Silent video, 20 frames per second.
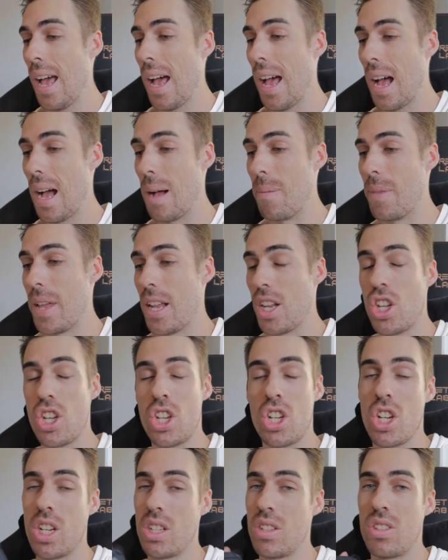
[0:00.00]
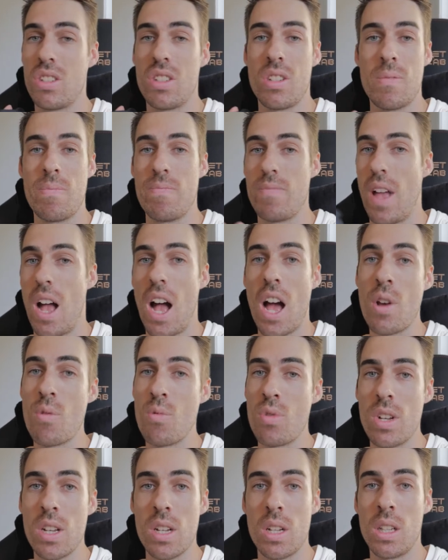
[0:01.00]
It's just
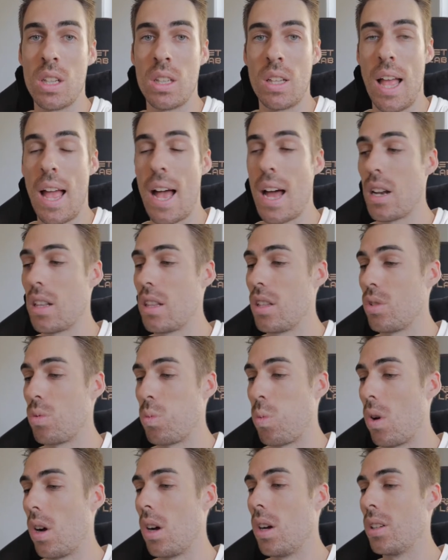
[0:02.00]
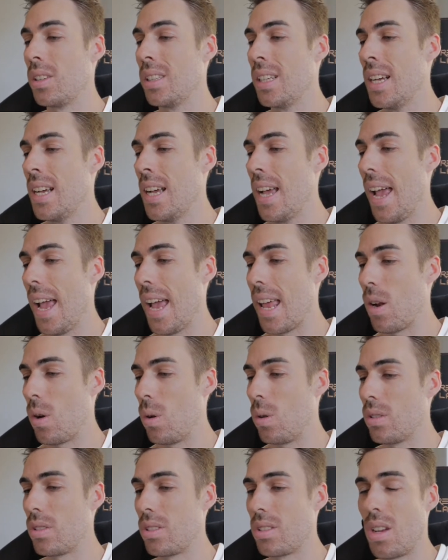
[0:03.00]
unreal, out of this world. And
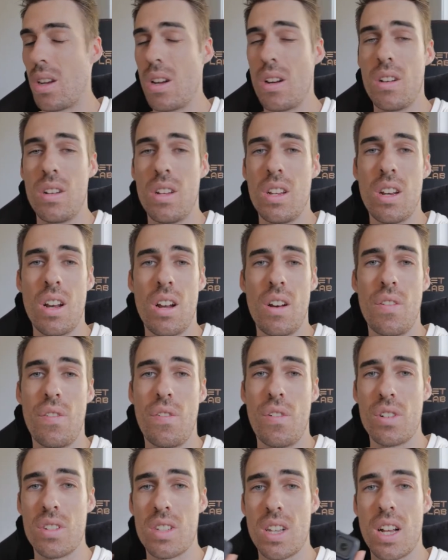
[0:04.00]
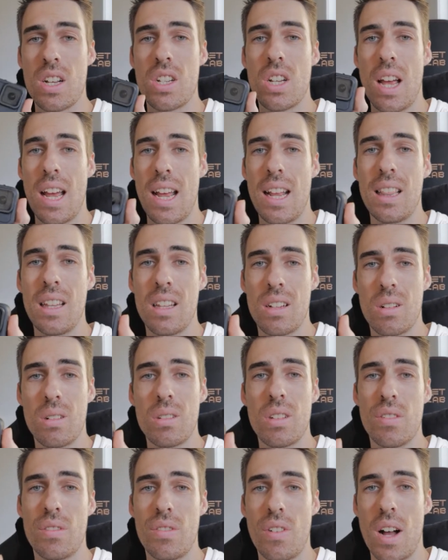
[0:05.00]
also, you know, for such a little
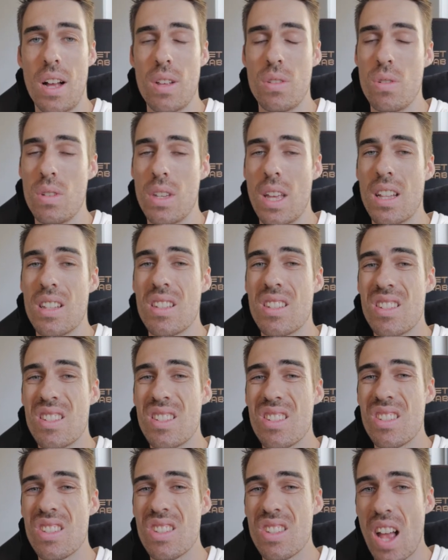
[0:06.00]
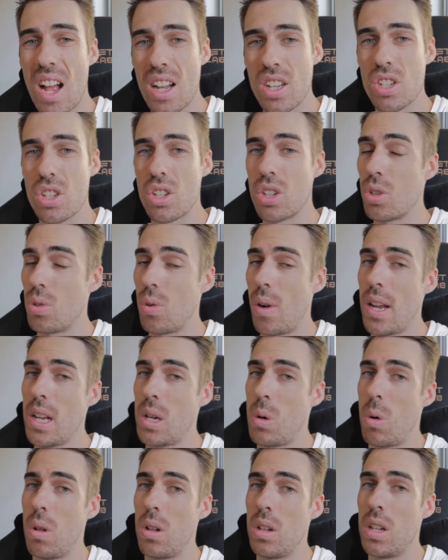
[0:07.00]
device, you get such great
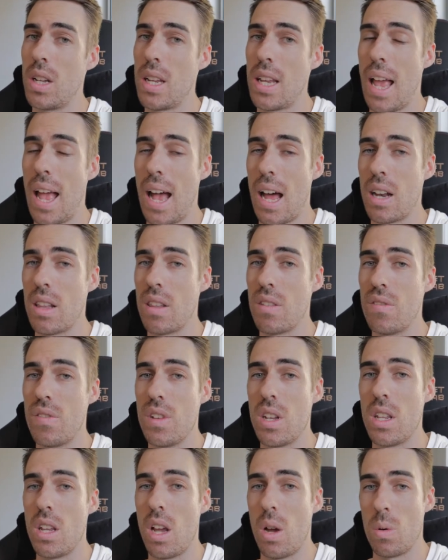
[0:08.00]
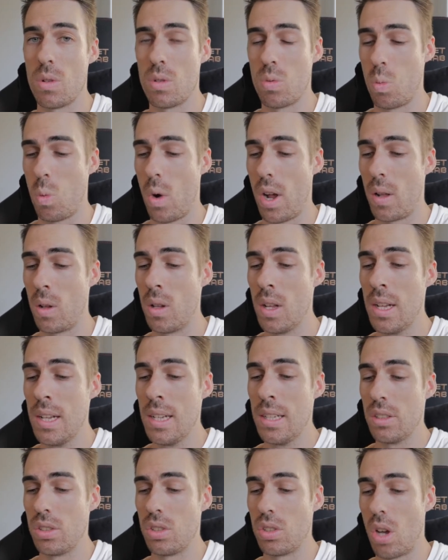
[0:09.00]
quality out of the video as well.
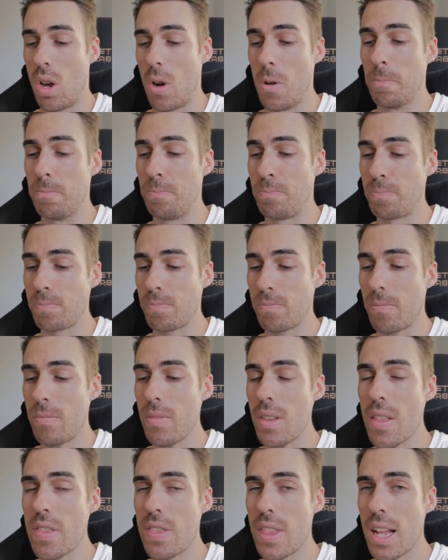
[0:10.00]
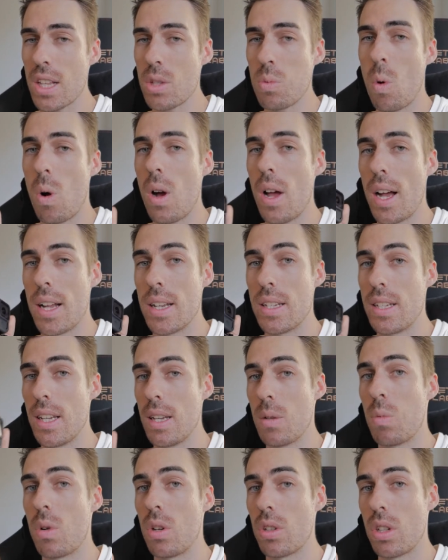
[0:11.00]
So that's why I
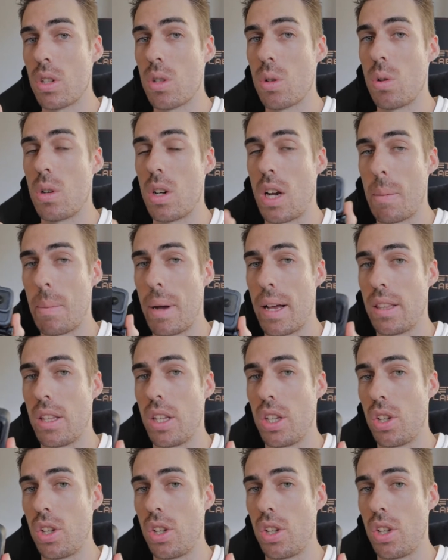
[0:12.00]
did want to talk about the